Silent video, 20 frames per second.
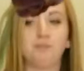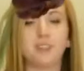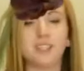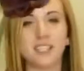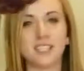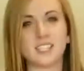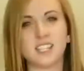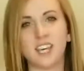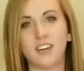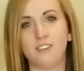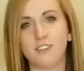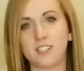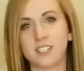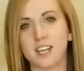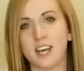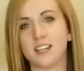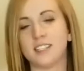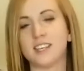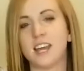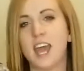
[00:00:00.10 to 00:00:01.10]
This gift
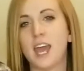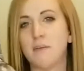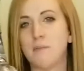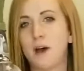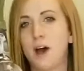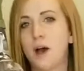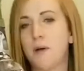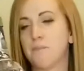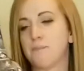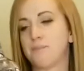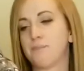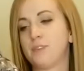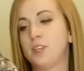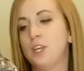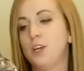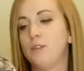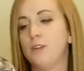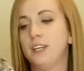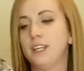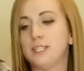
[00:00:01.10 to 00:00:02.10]
says, hey mom,
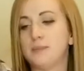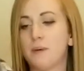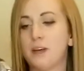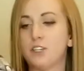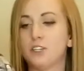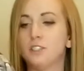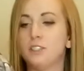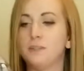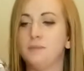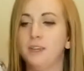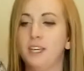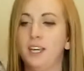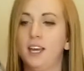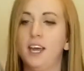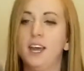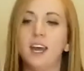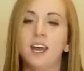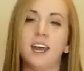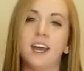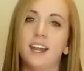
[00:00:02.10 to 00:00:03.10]
you're really special to
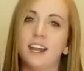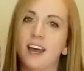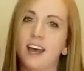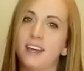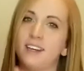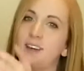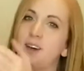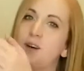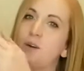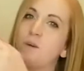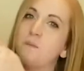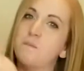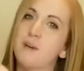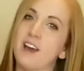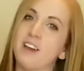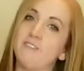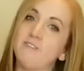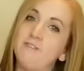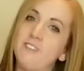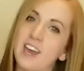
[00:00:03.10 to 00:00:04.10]
me, and I know
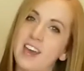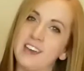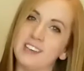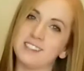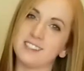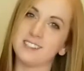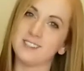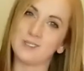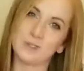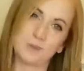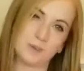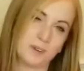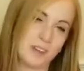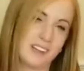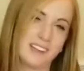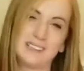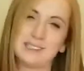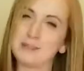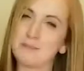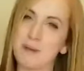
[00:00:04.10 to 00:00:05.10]
my face is
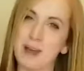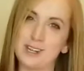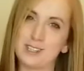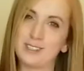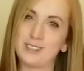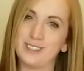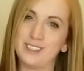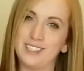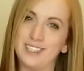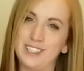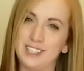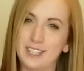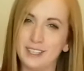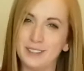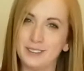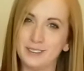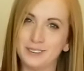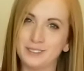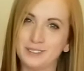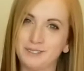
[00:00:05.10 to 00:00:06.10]
really special to
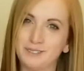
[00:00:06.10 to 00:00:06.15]
you.